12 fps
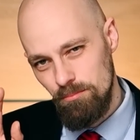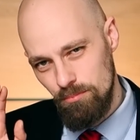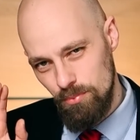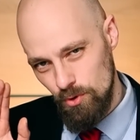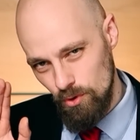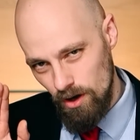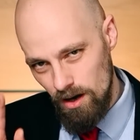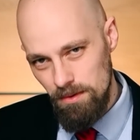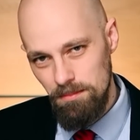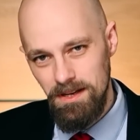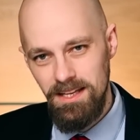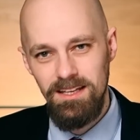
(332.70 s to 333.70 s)

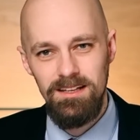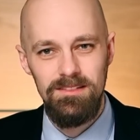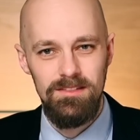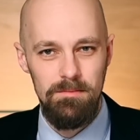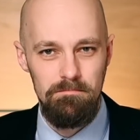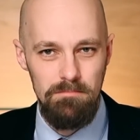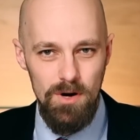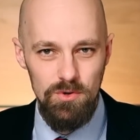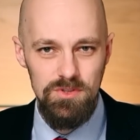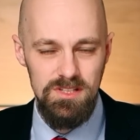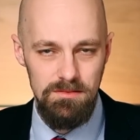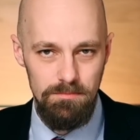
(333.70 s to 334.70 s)
Probably the
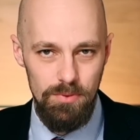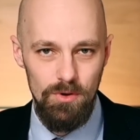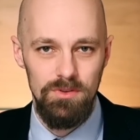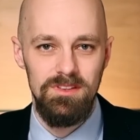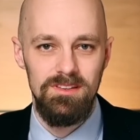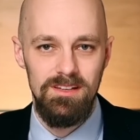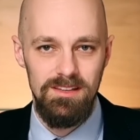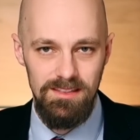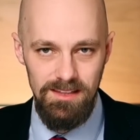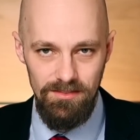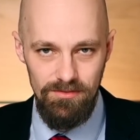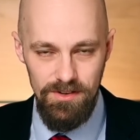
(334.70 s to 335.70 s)
most important
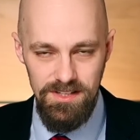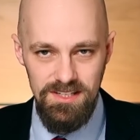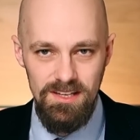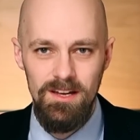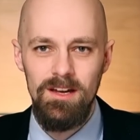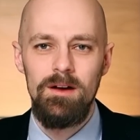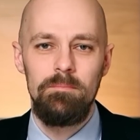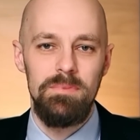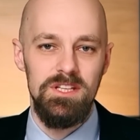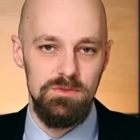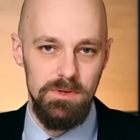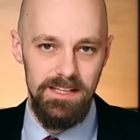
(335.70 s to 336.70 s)
difference
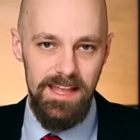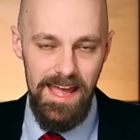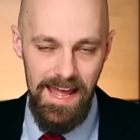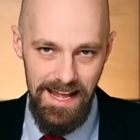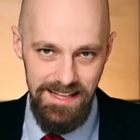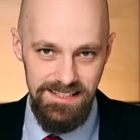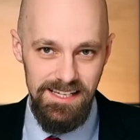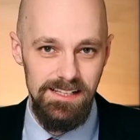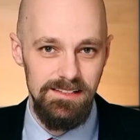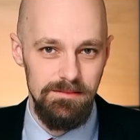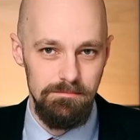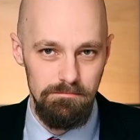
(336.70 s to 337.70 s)
between
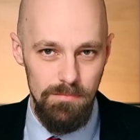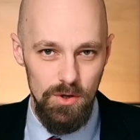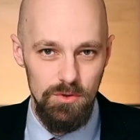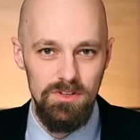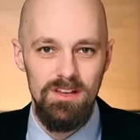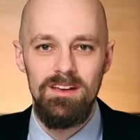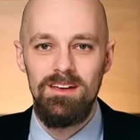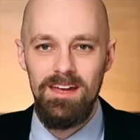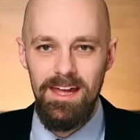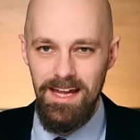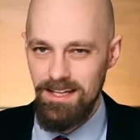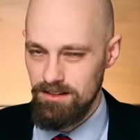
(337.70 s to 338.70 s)
handheld mode
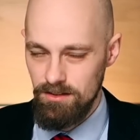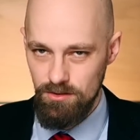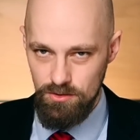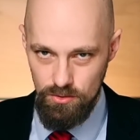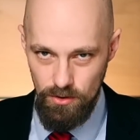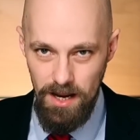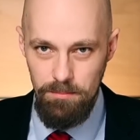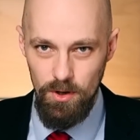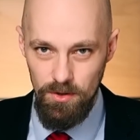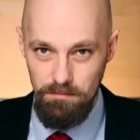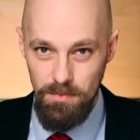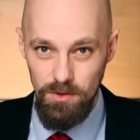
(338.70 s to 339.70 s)
and
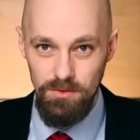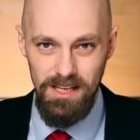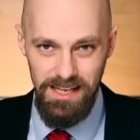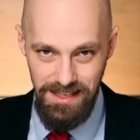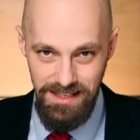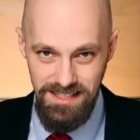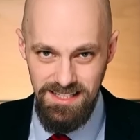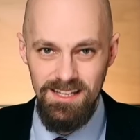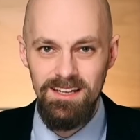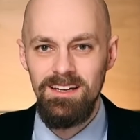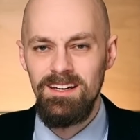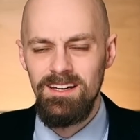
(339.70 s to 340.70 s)
tripod mode is
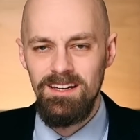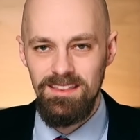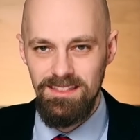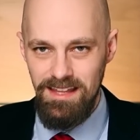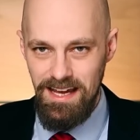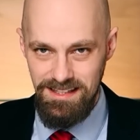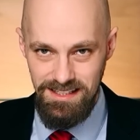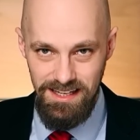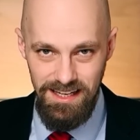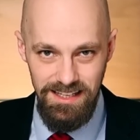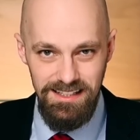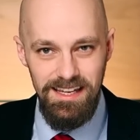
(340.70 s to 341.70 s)
that
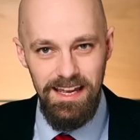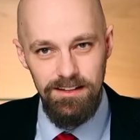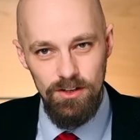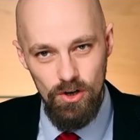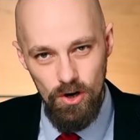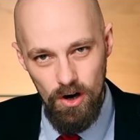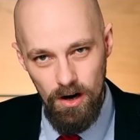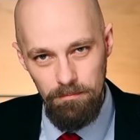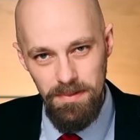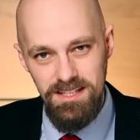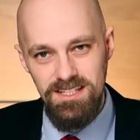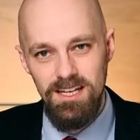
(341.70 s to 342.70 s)
it can
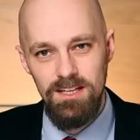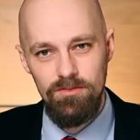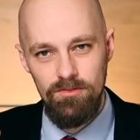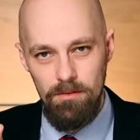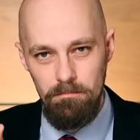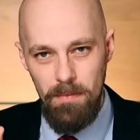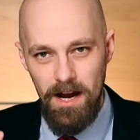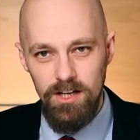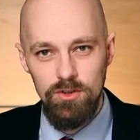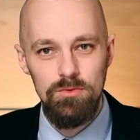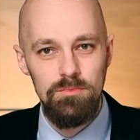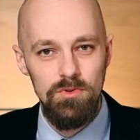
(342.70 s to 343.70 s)
compensate for
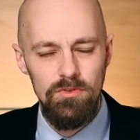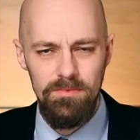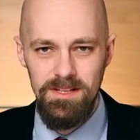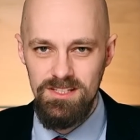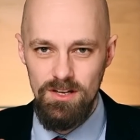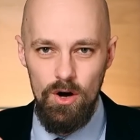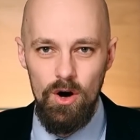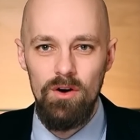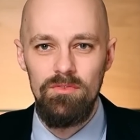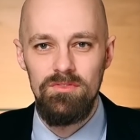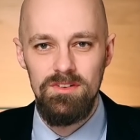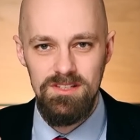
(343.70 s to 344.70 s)
micro movements
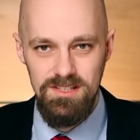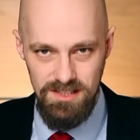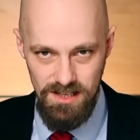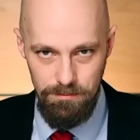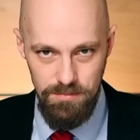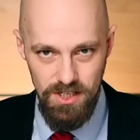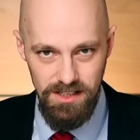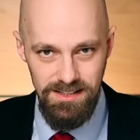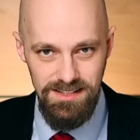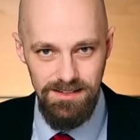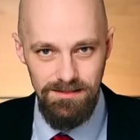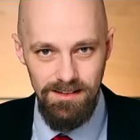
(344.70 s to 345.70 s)
of
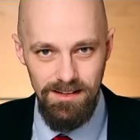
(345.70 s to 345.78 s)
subjects.